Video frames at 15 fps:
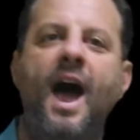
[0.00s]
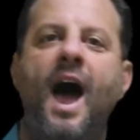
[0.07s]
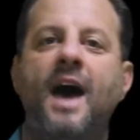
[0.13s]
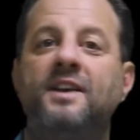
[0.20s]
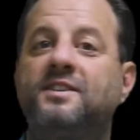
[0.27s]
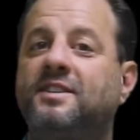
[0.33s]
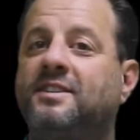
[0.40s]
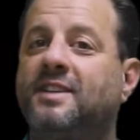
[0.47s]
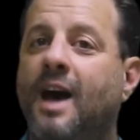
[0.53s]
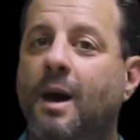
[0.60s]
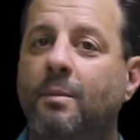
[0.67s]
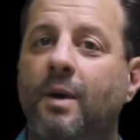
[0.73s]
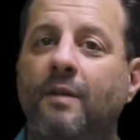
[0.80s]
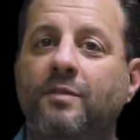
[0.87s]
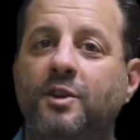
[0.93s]
as
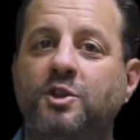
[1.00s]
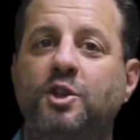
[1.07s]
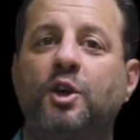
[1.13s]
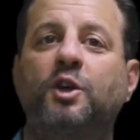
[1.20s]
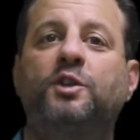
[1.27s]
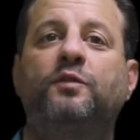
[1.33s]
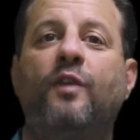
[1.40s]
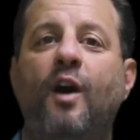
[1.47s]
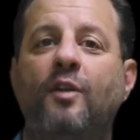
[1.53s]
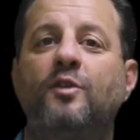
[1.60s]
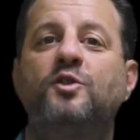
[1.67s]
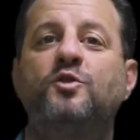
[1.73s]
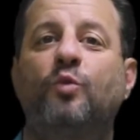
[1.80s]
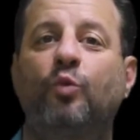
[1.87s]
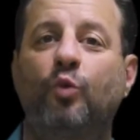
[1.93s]
some of the church
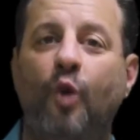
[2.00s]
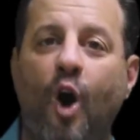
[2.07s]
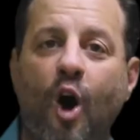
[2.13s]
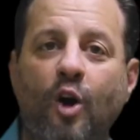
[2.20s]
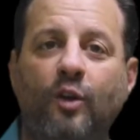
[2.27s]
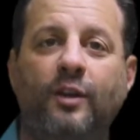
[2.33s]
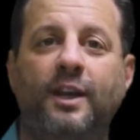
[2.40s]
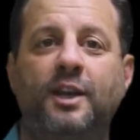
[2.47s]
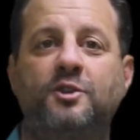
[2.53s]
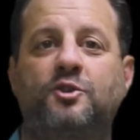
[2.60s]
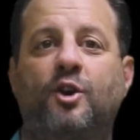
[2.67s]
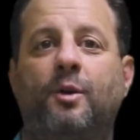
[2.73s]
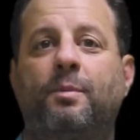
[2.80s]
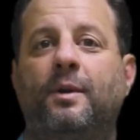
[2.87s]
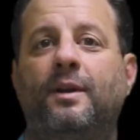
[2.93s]
fathers wrongly
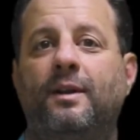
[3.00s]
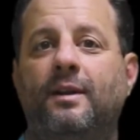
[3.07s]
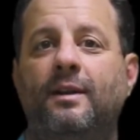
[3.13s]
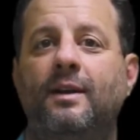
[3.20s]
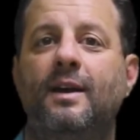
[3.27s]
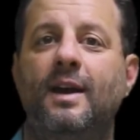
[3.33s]
interpreted.